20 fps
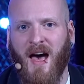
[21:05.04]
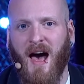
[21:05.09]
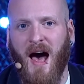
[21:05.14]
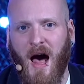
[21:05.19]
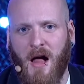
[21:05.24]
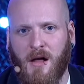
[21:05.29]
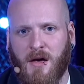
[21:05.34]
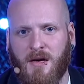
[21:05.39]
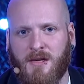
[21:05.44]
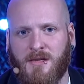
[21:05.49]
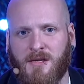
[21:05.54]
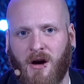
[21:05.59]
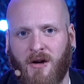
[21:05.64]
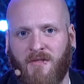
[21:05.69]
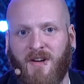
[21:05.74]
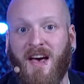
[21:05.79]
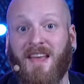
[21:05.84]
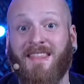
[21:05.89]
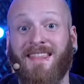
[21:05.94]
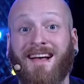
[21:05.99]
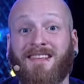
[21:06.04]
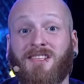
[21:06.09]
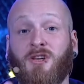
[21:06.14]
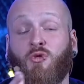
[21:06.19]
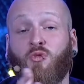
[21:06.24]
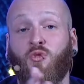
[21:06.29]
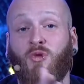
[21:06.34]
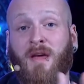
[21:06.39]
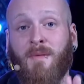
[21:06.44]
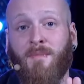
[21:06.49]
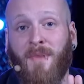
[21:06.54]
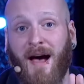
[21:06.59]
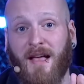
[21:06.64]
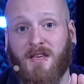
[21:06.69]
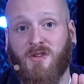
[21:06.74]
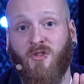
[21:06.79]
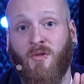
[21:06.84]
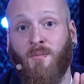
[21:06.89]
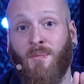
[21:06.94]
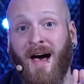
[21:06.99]
Alkazov. That's a
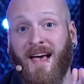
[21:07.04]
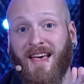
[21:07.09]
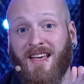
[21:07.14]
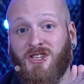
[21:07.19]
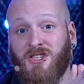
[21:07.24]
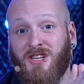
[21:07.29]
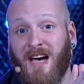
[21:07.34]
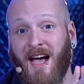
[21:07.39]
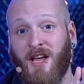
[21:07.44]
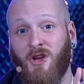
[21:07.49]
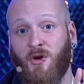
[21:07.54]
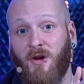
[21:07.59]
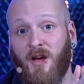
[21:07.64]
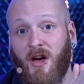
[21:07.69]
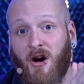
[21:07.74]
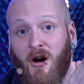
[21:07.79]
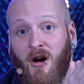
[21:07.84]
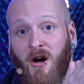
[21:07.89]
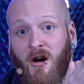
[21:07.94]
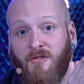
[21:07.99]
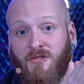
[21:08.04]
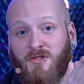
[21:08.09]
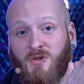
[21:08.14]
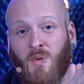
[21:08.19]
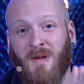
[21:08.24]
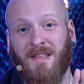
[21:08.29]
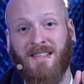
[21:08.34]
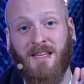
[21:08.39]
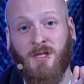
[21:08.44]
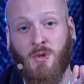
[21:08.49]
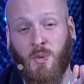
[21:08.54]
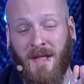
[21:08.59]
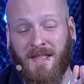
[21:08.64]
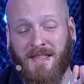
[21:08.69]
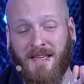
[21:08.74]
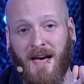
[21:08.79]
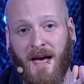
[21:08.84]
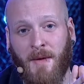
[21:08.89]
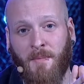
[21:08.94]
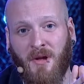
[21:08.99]
rematch from back in January of
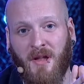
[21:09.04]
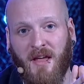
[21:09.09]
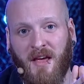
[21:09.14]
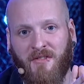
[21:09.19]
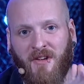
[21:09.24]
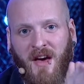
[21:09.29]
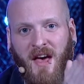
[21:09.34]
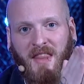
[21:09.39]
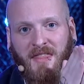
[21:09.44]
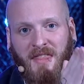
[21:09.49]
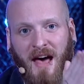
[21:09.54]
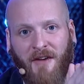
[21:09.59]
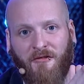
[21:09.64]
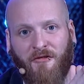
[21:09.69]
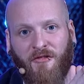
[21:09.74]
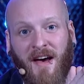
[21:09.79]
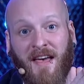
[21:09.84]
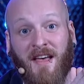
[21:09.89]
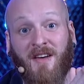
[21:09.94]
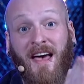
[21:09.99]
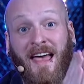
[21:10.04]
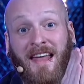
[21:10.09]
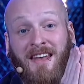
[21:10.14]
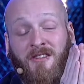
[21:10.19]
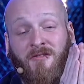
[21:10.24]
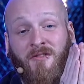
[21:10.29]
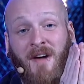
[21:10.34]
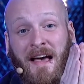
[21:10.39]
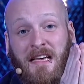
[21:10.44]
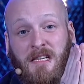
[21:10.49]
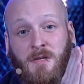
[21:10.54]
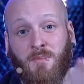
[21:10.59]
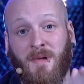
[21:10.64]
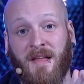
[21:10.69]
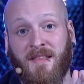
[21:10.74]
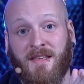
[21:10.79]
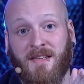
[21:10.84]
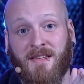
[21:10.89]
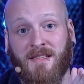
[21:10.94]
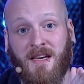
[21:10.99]
2020, I believe. That fight ended by a
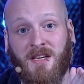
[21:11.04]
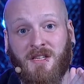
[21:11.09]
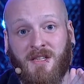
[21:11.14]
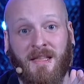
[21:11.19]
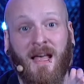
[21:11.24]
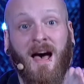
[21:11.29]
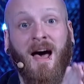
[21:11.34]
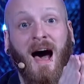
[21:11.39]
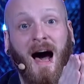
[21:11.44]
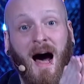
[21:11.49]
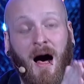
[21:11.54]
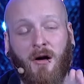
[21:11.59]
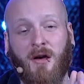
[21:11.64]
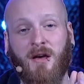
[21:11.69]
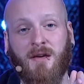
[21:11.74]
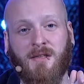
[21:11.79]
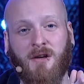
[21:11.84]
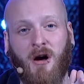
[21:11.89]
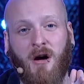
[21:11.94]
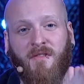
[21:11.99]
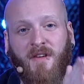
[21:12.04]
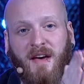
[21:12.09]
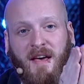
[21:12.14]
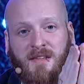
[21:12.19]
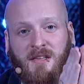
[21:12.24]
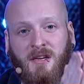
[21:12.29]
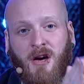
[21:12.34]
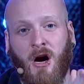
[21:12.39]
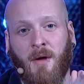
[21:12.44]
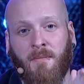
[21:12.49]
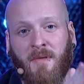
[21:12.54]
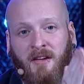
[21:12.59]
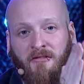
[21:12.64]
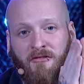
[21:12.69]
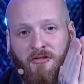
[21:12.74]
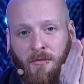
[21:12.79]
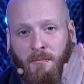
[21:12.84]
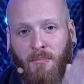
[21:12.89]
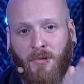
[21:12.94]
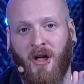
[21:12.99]
split decision. Alkazov is coming
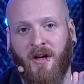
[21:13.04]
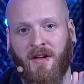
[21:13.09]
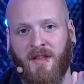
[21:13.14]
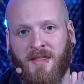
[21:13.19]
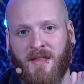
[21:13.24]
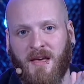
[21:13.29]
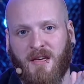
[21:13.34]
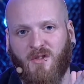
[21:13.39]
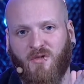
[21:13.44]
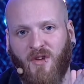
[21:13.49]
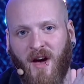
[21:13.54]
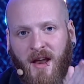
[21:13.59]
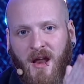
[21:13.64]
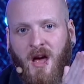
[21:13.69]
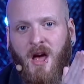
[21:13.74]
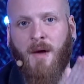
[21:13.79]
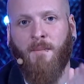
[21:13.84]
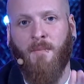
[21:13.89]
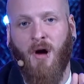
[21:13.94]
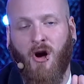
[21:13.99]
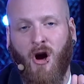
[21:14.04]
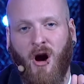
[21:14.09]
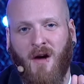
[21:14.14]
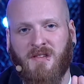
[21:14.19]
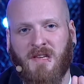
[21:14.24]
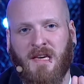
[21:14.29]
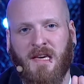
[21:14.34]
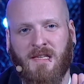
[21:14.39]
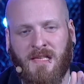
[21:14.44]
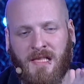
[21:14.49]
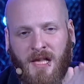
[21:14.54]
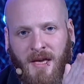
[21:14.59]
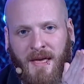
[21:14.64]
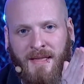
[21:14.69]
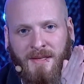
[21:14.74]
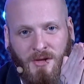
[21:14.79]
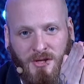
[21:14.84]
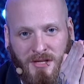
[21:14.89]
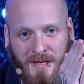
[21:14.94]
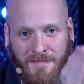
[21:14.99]
for blood in this fight. Makovsky is looking
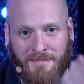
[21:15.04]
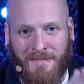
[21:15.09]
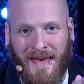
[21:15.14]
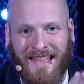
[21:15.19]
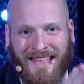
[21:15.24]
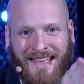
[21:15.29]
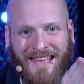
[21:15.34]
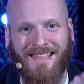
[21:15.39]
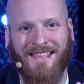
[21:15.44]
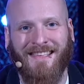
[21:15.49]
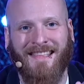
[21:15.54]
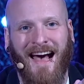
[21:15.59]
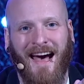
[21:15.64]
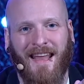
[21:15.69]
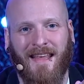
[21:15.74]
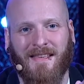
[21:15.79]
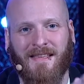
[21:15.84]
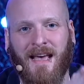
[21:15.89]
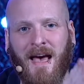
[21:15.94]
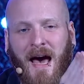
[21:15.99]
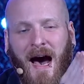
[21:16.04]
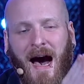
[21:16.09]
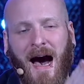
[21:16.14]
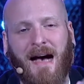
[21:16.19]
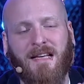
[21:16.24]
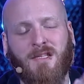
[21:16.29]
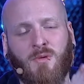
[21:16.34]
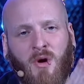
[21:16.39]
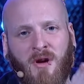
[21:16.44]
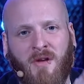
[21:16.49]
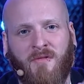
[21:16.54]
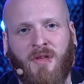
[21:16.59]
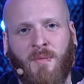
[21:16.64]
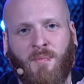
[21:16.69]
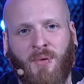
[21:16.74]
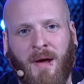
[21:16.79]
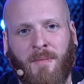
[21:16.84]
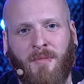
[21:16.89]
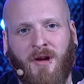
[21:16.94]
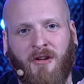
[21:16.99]
to cement his status as one of the
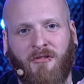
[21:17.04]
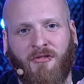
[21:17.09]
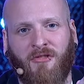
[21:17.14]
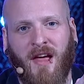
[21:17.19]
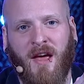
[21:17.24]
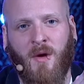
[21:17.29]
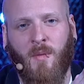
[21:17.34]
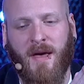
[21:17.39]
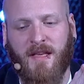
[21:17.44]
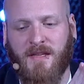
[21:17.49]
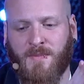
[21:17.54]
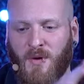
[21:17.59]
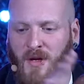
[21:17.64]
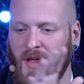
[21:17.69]
premier flyweights.